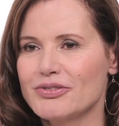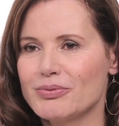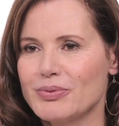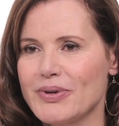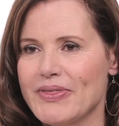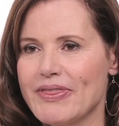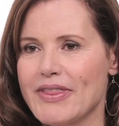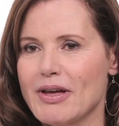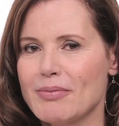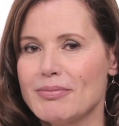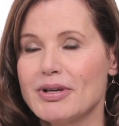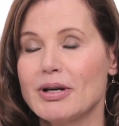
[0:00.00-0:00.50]

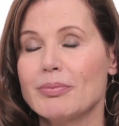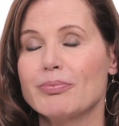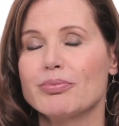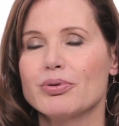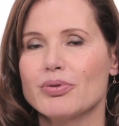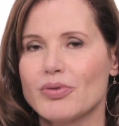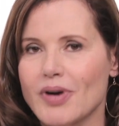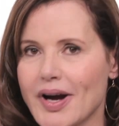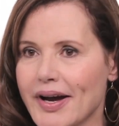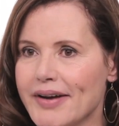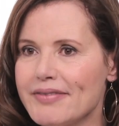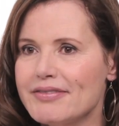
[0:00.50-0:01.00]
with them in a
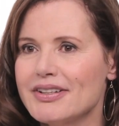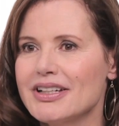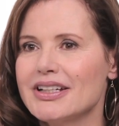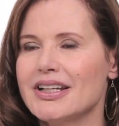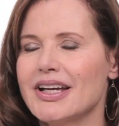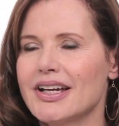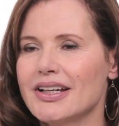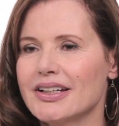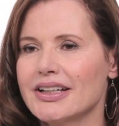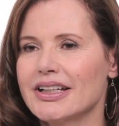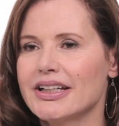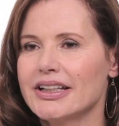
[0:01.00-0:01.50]
private
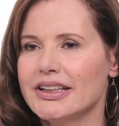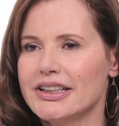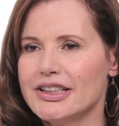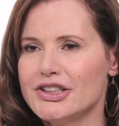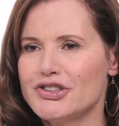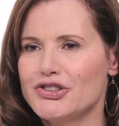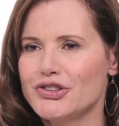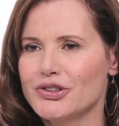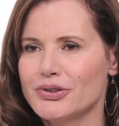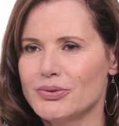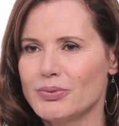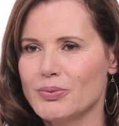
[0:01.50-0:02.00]
and
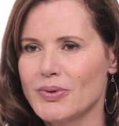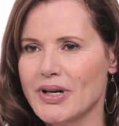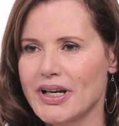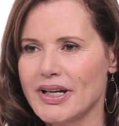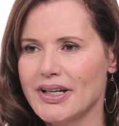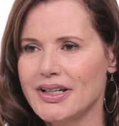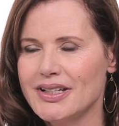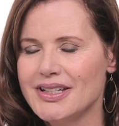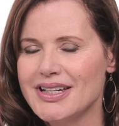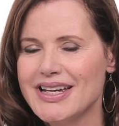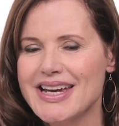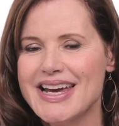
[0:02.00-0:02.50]
collegial
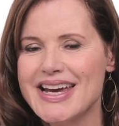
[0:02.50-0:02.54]
way.